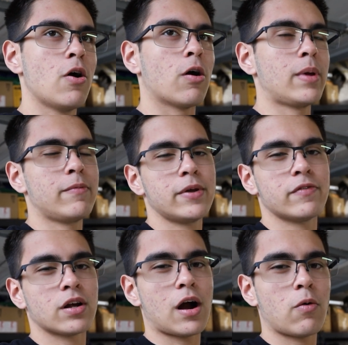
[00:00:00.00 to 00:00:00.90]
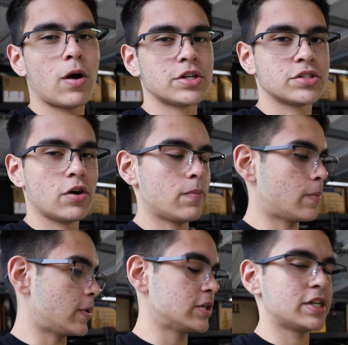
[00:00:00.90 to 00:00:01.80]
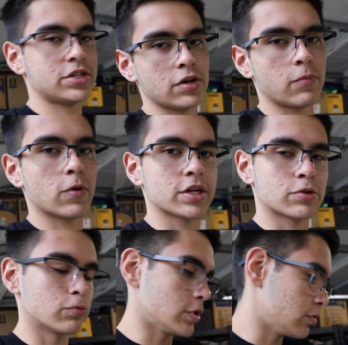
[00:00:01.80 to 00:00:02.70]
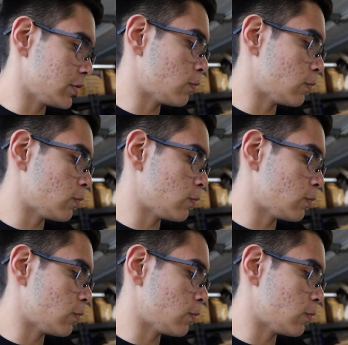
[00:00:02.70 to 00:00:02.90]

or maybe even a car wash soap, but dish soap works really